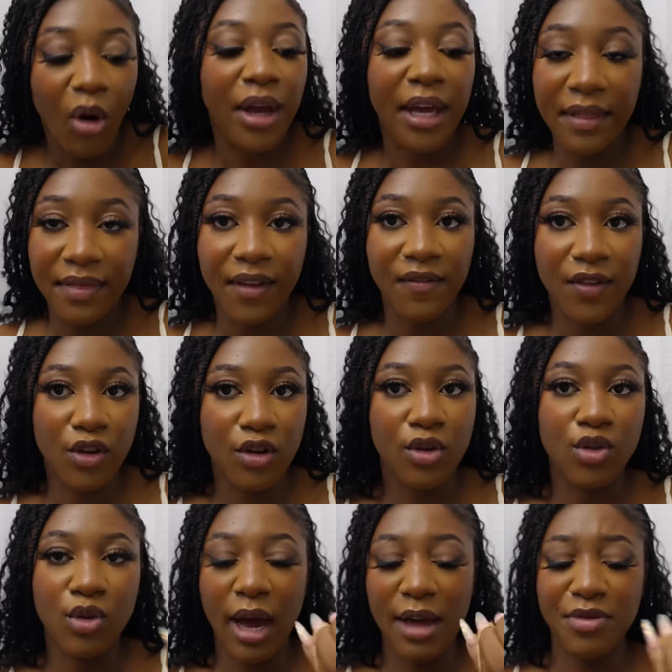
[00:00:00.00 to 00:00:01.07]
in the video
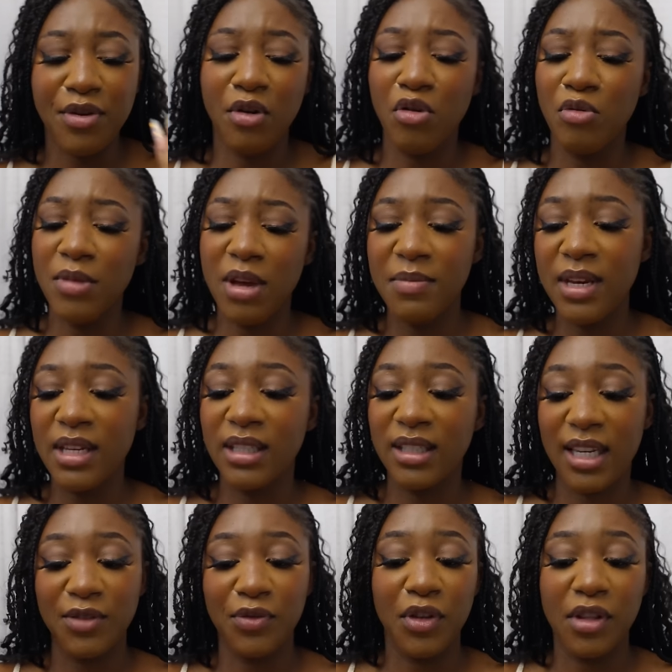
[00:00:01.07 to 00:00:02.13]
so i thought oh maybe it's
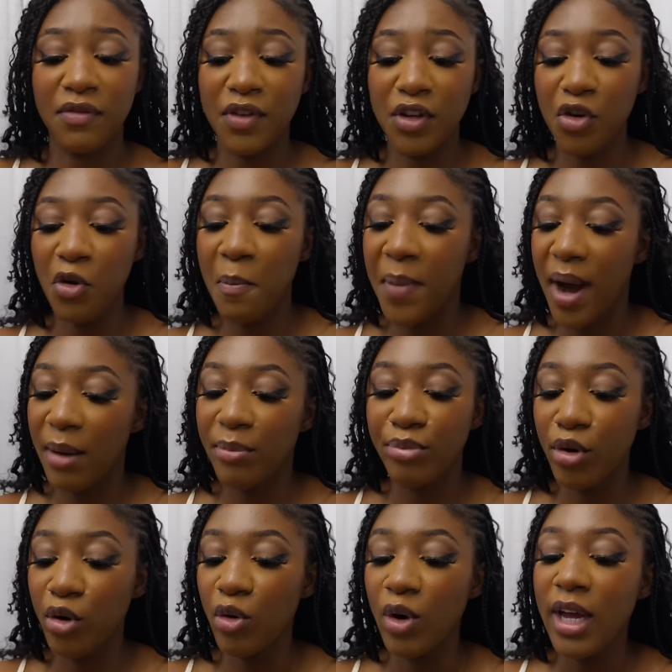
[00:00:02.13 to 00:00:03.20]
just for the video but
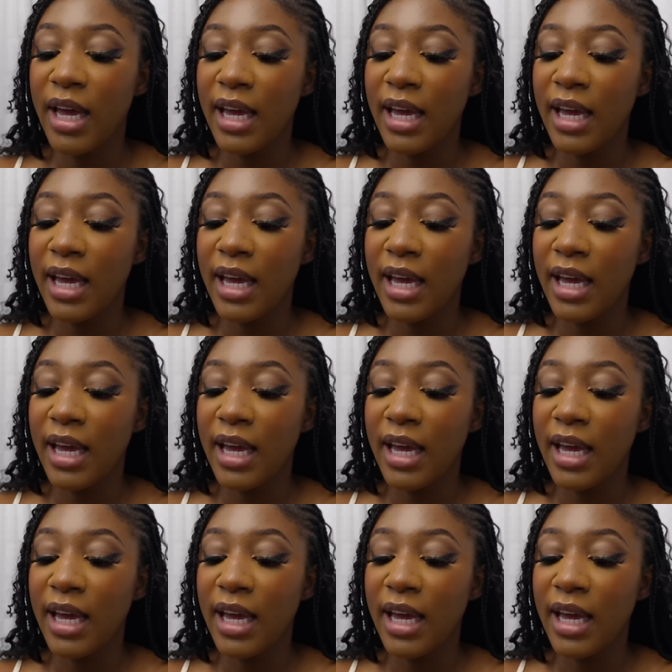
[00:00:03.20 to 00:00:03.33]
bro